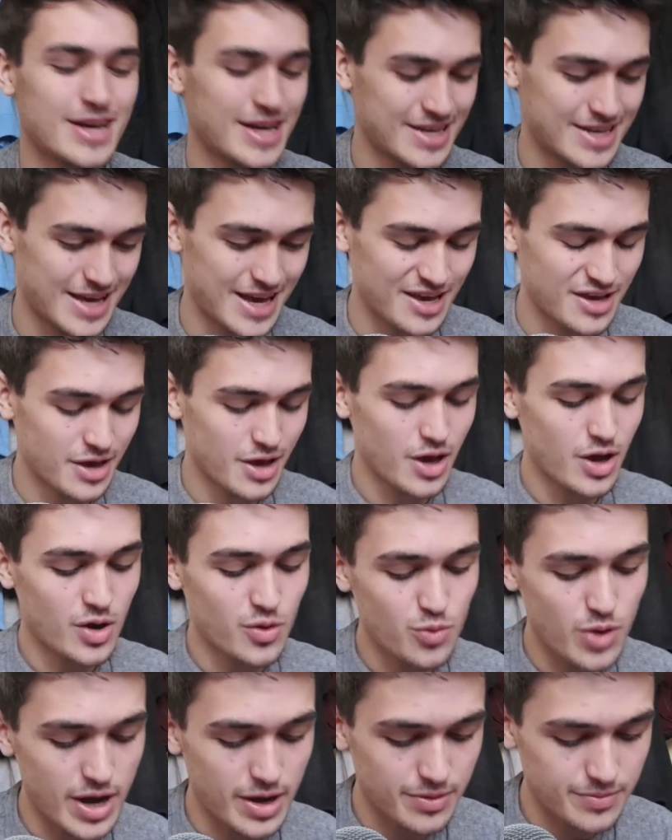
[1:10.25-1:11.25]
Okay,
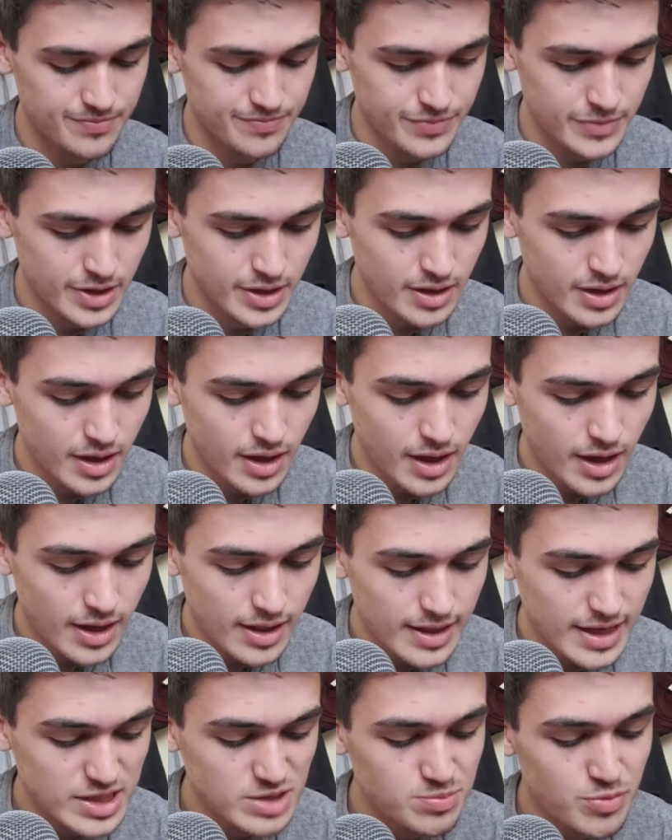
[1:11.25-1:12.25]
well,
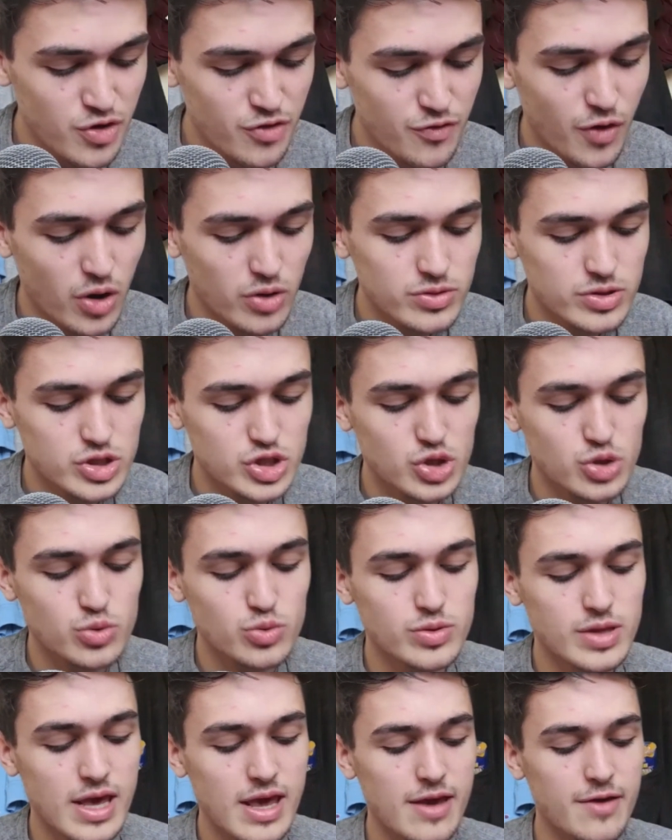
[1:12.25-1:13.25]
let's move on to
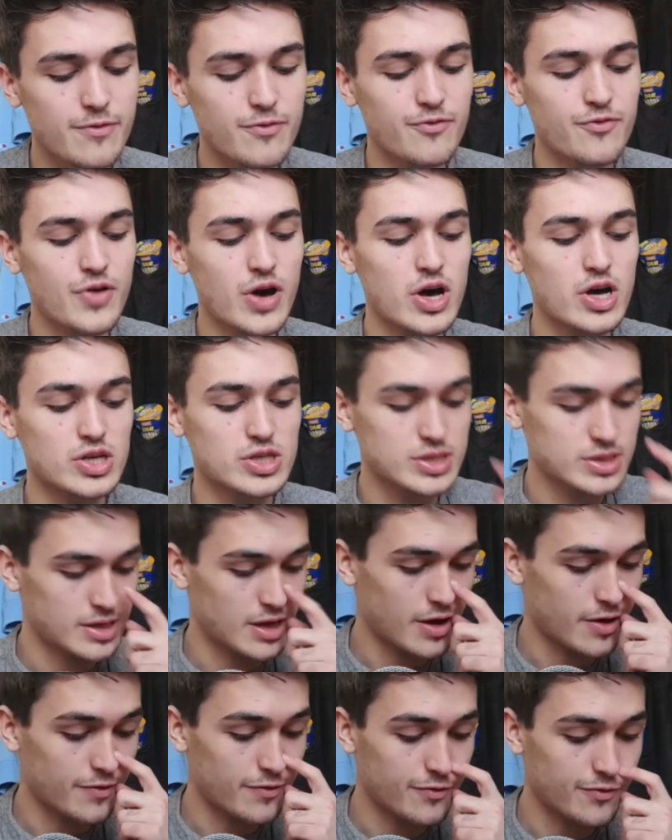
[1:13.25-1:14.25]
the first
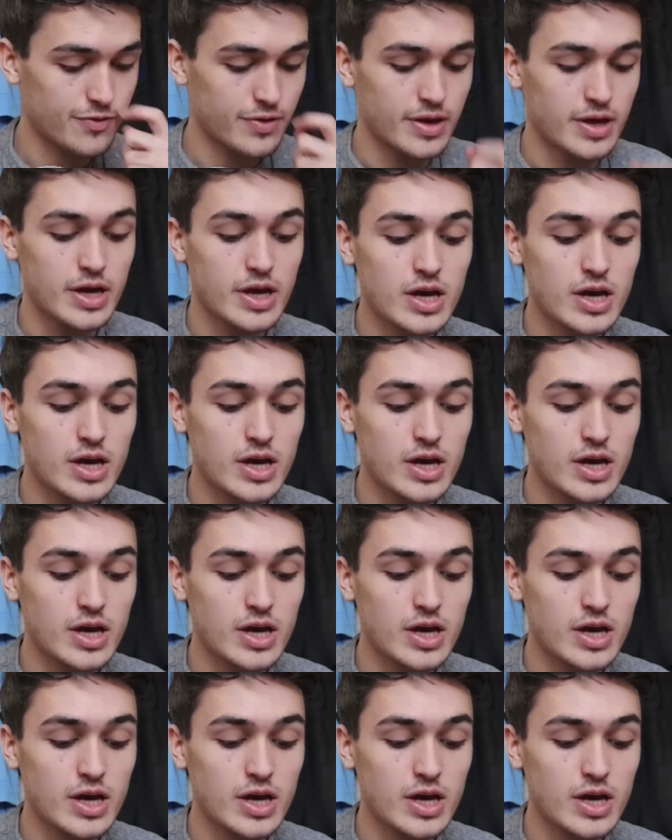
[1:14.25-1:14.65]
stuff.